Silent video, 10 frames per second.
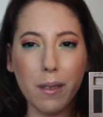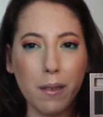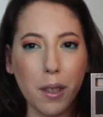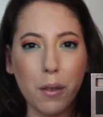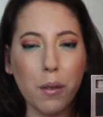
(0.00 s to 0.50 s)

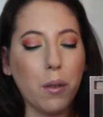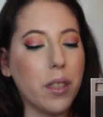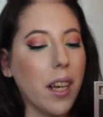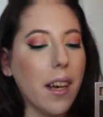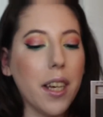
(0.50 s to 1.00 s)

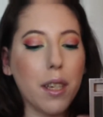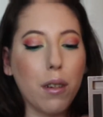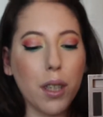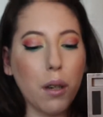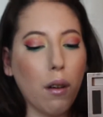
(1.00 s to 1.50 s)
neutrals.
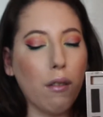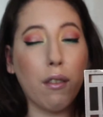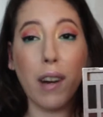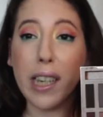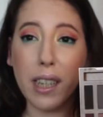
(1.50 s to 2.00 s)
You can do a
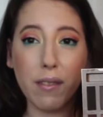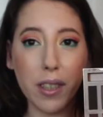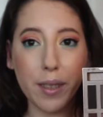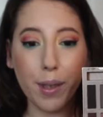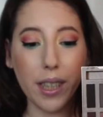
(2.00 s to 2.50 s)
variety of
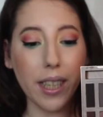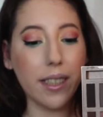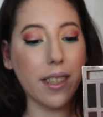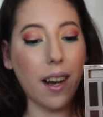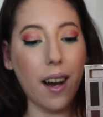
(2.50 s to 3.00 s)
looks with
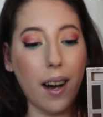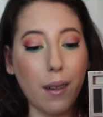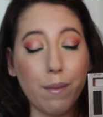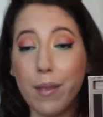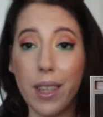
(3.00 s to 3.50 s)
this.
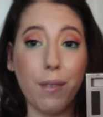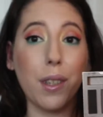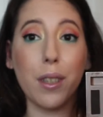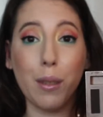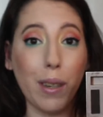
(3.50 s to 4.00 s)
Um, if
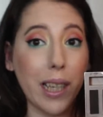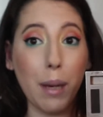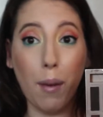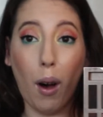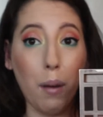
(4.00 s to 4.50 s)
you just want to
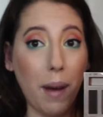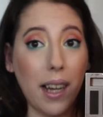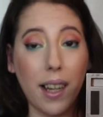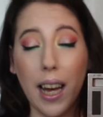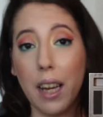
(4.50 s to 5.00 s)
keep it all
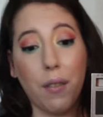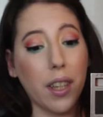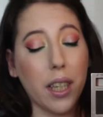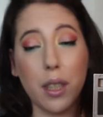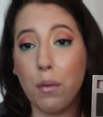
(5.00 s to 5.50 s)
matte life
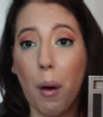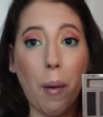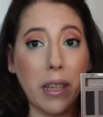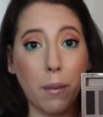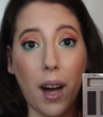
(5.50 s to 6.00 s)
and then you just want to
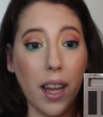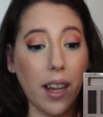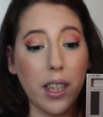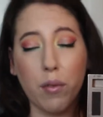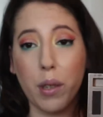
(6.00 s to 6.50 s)
buy some
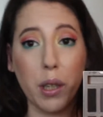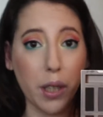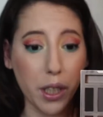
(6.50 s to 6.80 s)
highlighters when you're in a